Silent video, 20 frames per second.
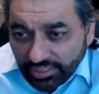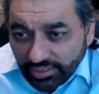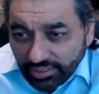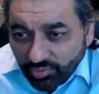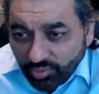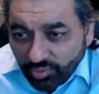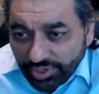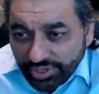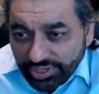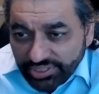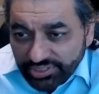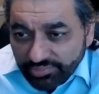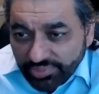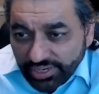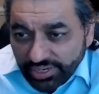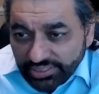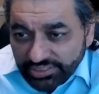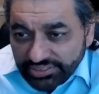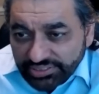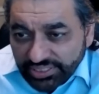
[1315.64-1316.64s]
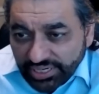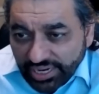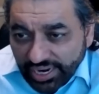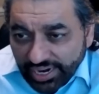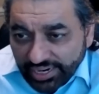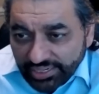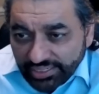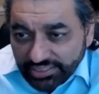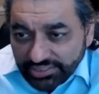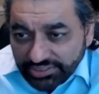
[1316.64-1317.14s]
What is my
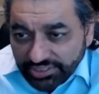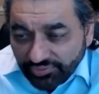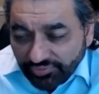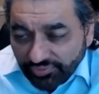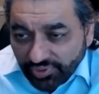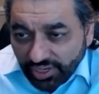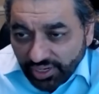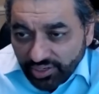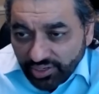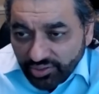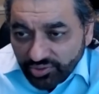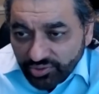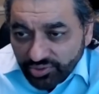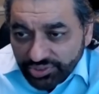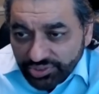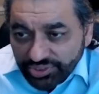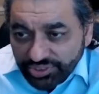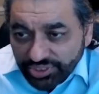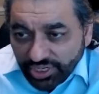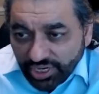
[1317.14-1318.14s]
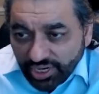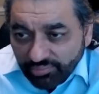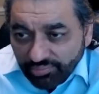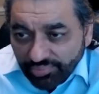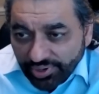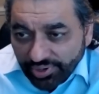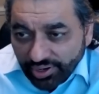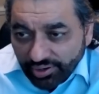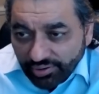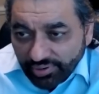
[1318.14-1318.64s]
status if I lose job
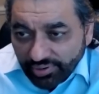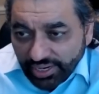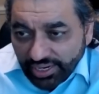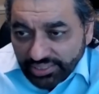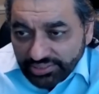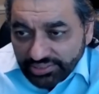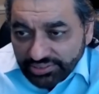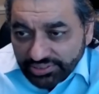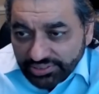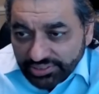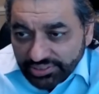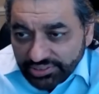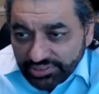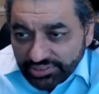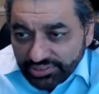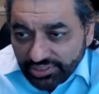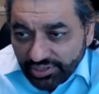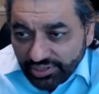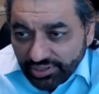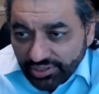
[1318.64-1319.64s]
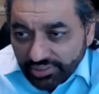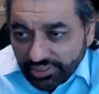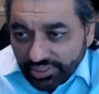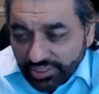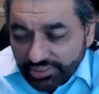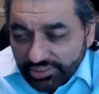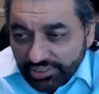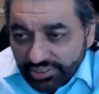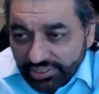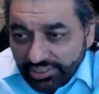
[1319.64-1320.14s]
now as it is not
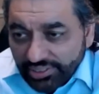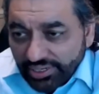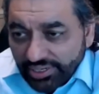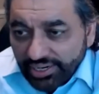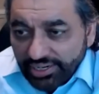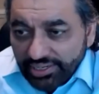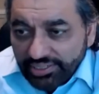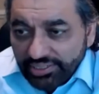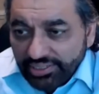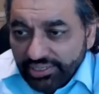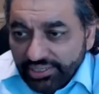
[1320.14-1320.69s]
180